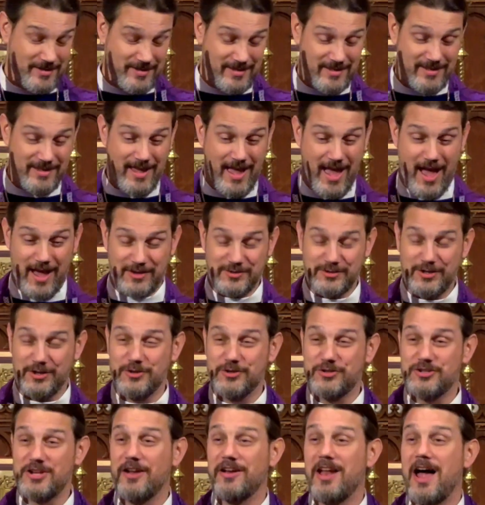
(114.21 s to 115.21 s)
Yeah, so you
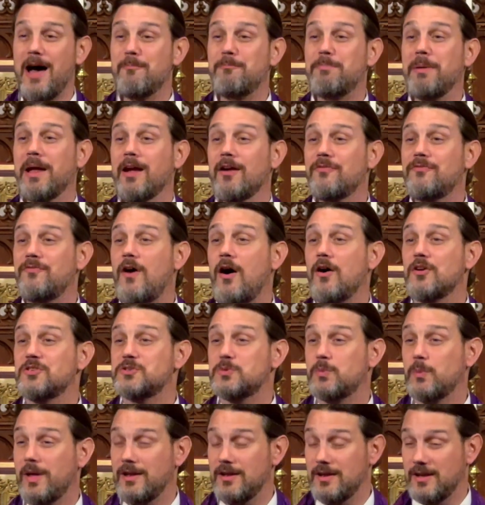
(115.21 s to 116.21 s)
shall not bear false
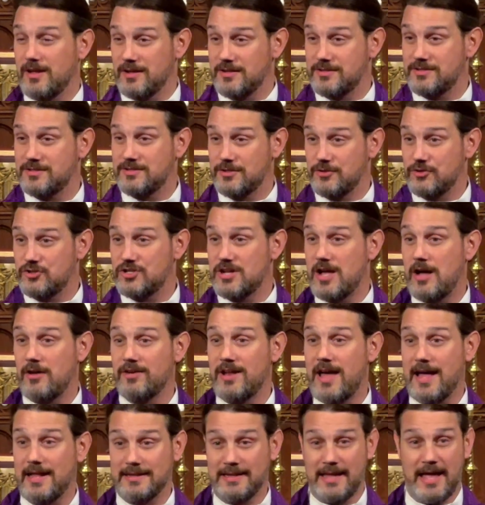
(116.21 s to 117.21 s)
witness. You shall
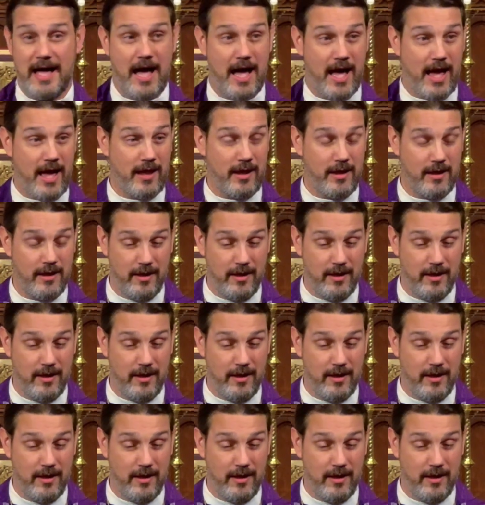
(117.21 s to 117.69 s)
not lie.